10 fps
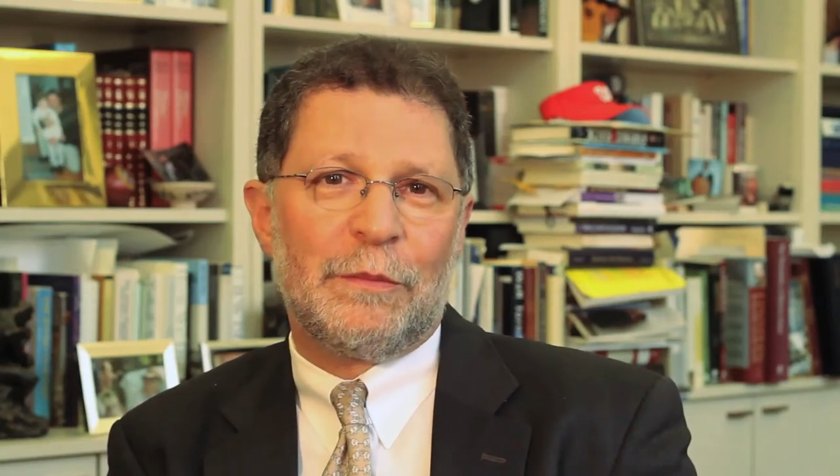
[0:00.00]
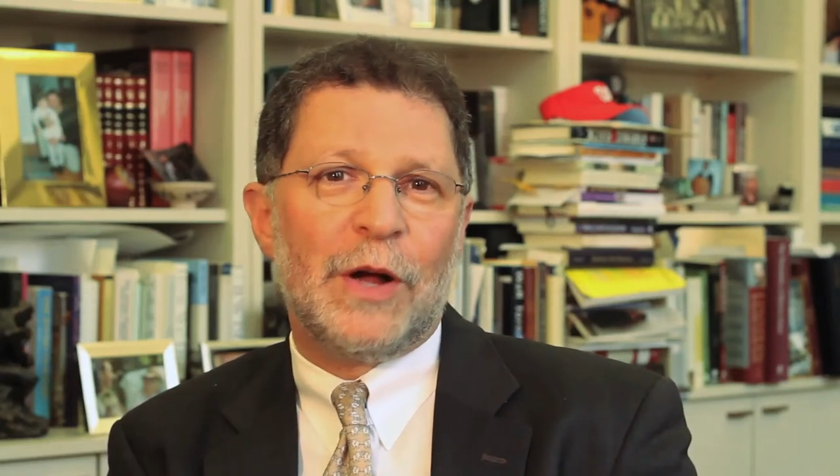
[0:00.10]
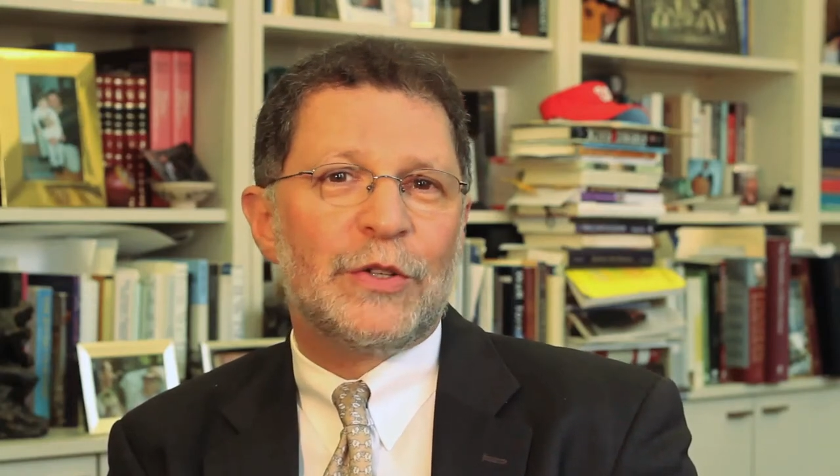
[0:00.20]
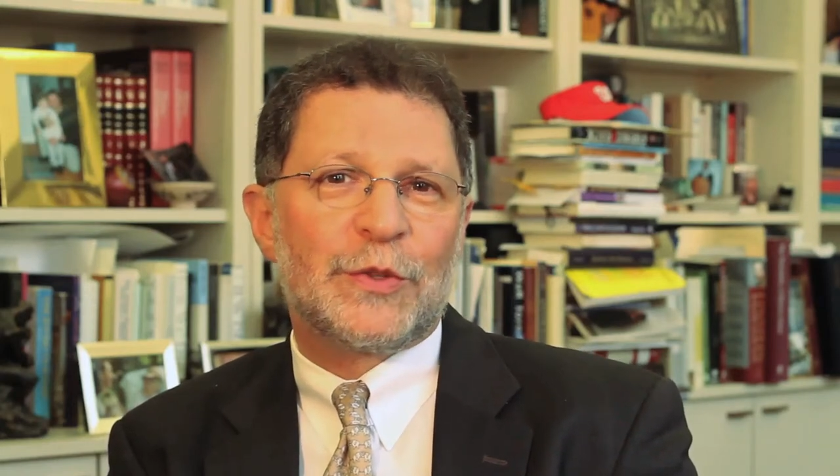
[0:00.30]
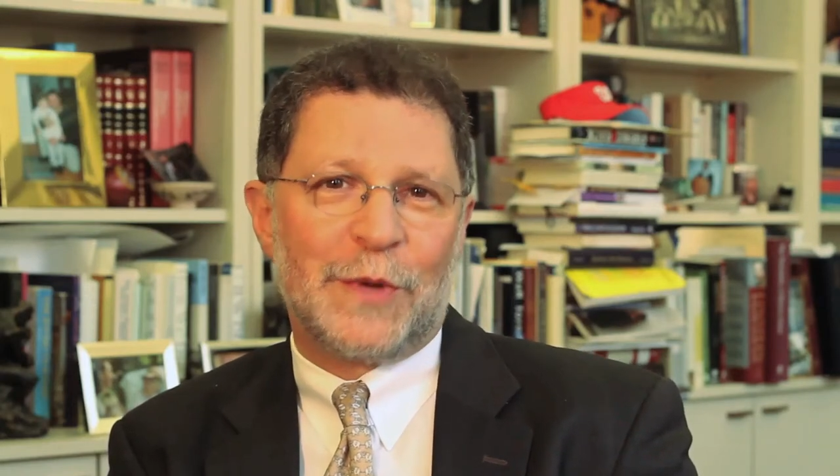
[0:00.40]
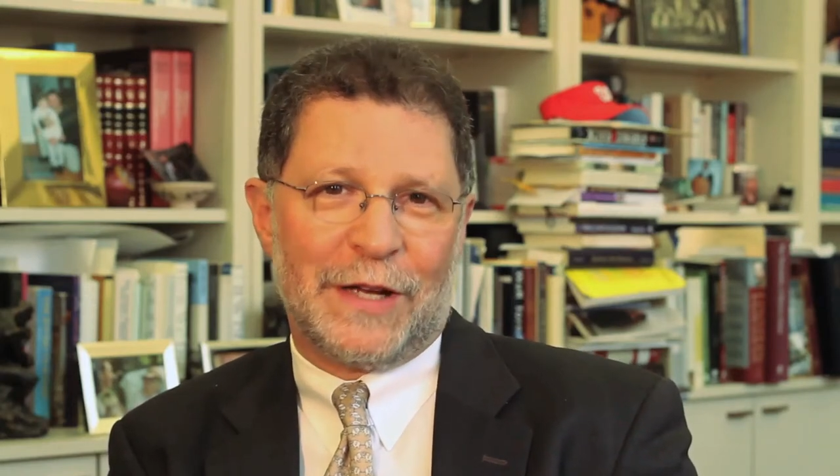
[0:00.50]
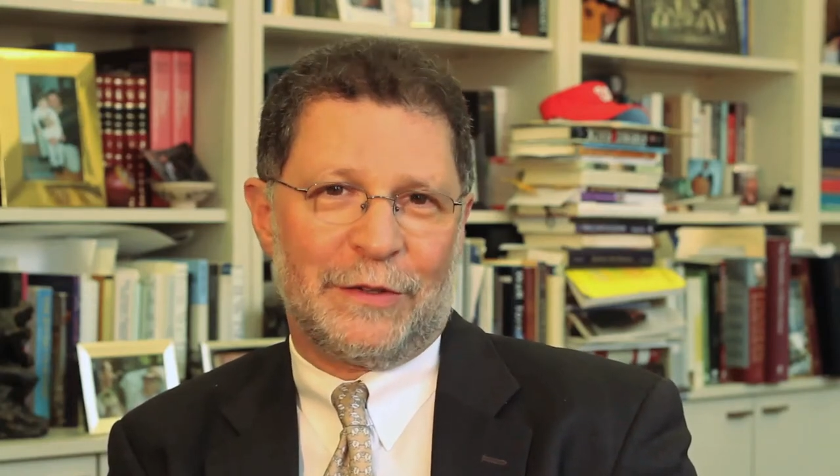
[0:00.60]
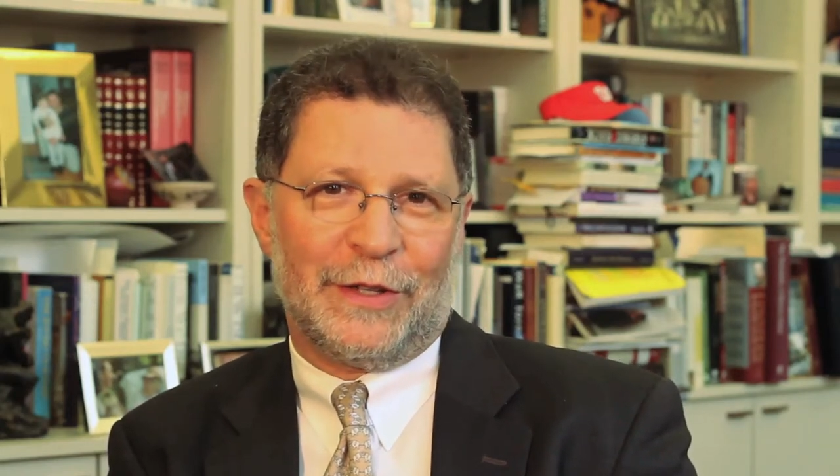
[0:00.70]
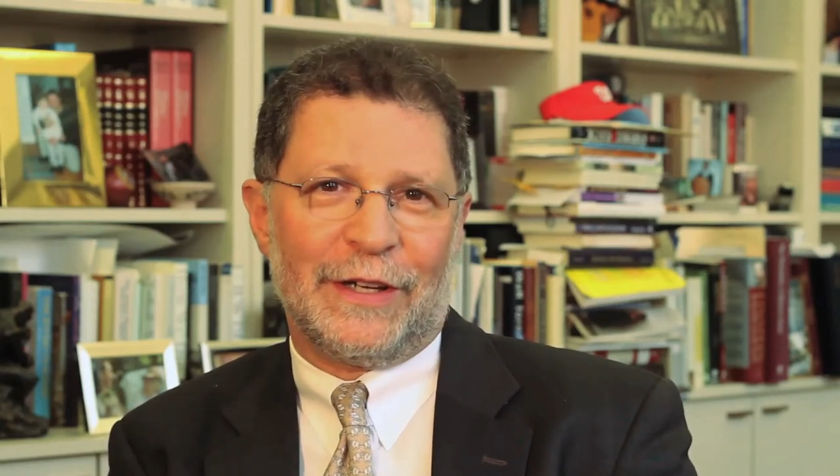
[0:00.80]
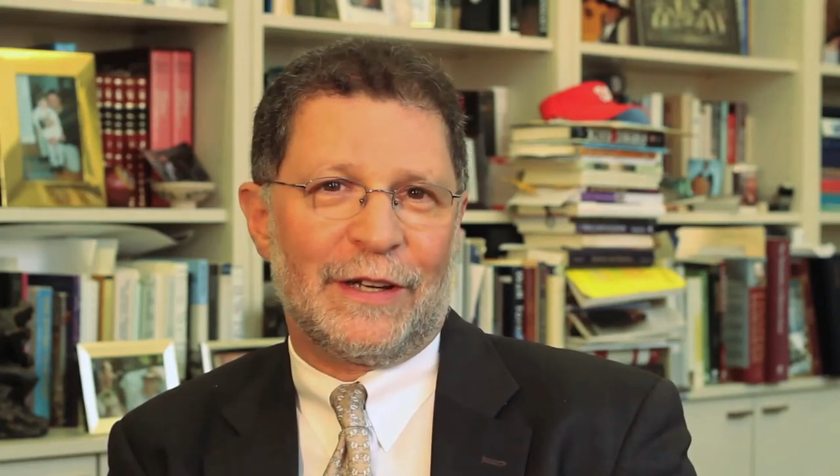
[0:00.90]
most
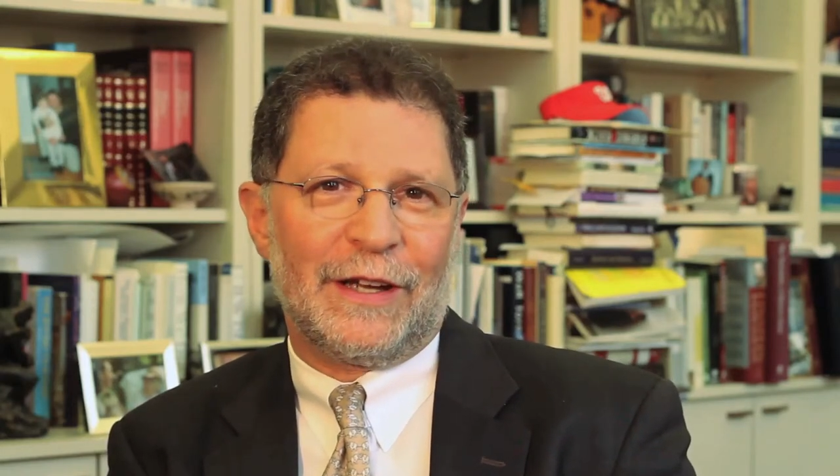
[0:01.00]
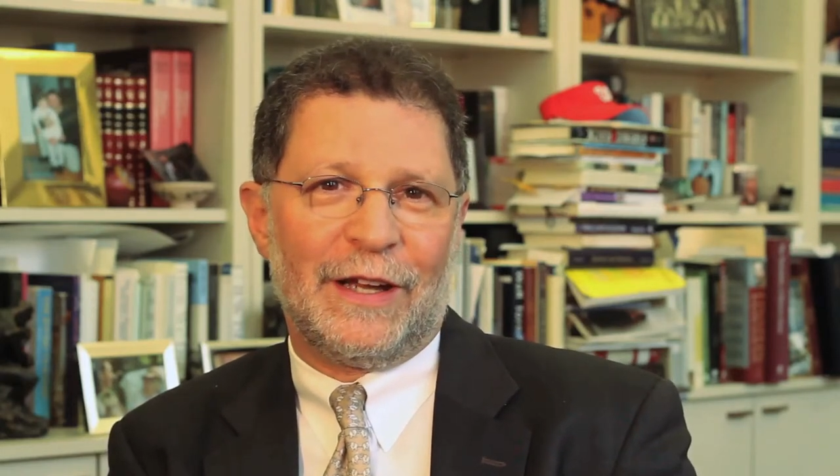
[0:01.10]
readily.